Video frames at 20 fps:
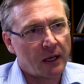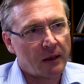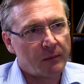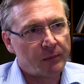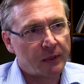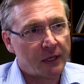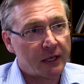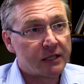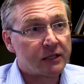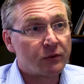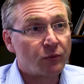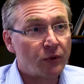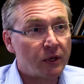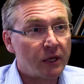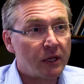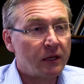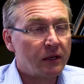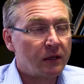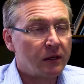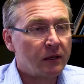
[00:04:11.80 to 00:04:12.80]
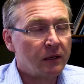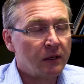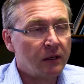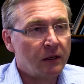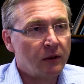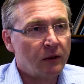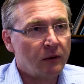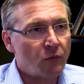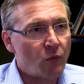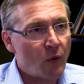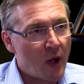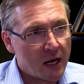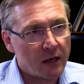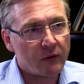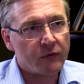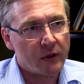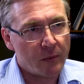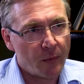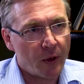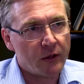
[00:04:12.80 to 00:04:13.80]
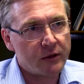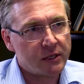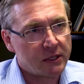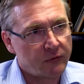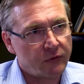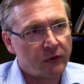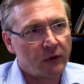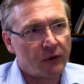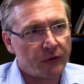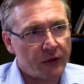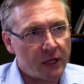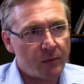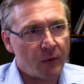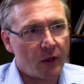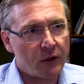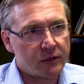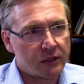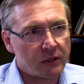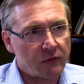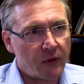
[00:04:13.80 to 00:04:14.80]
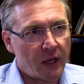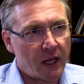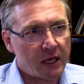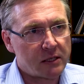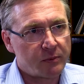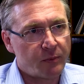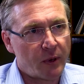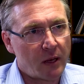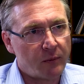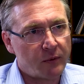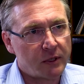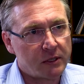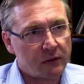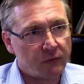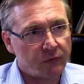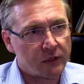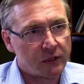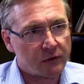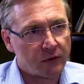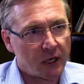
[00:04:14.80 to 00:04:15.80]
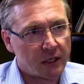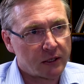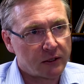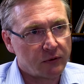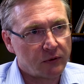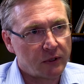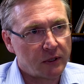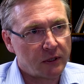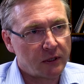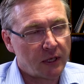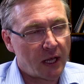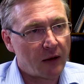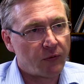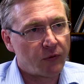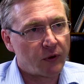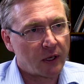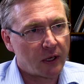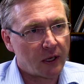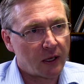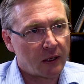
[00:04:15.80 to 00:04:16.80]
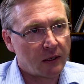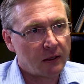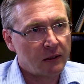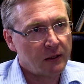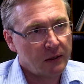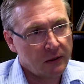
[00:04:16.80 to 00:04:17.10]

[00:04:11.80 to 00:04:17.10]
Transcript: blessed with one of the most, if not the most advanced payments infrastructure in Africa